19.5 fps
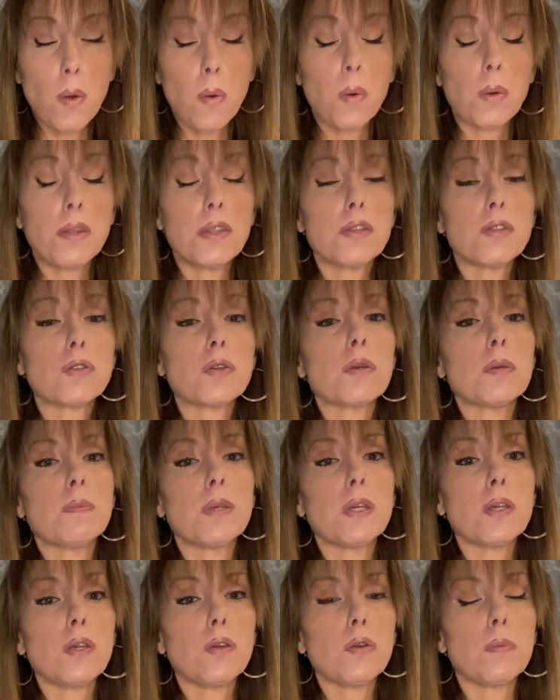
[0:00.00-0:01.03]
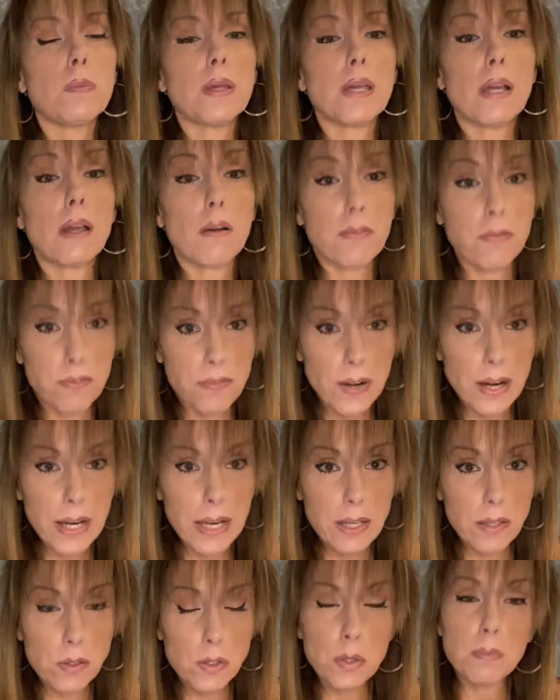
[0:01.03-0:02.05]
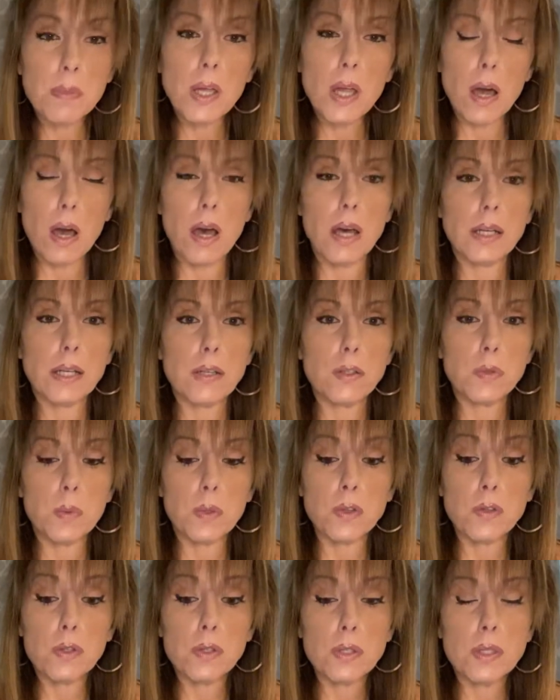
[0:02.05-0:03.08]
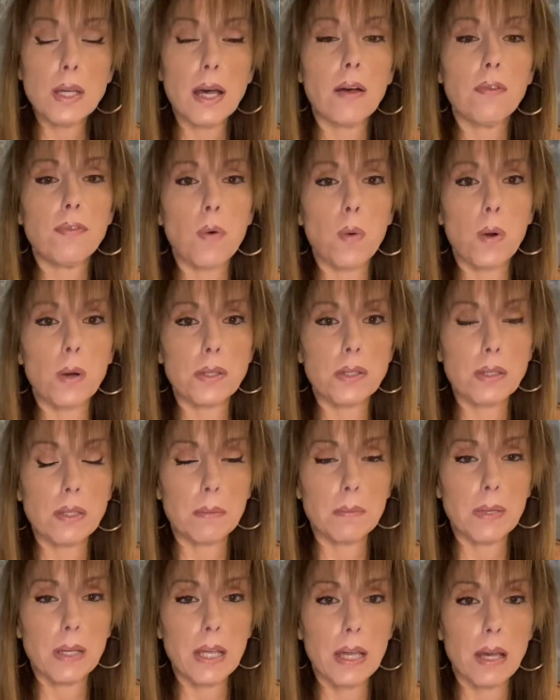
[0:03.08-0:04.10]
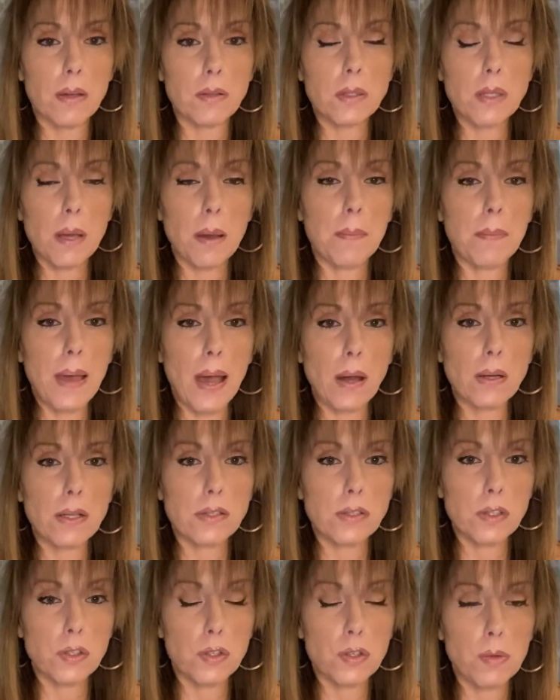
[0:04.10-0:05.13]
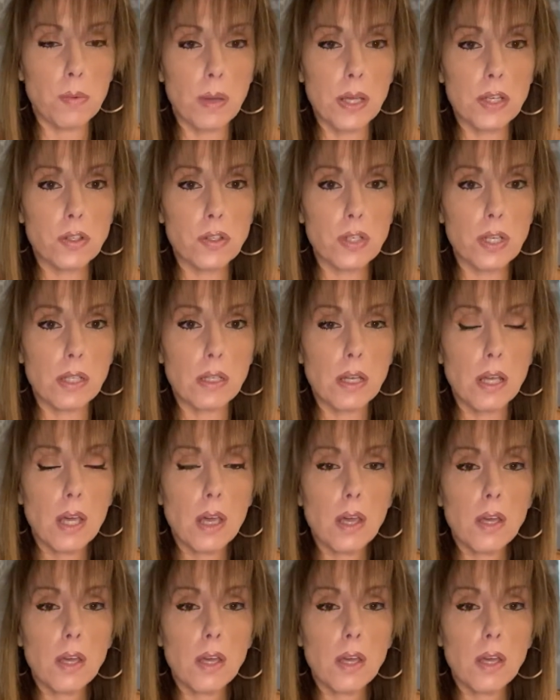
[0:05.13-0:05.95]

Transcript: Or this could be you being afraid to be honest with yourself or somebody else about a situation.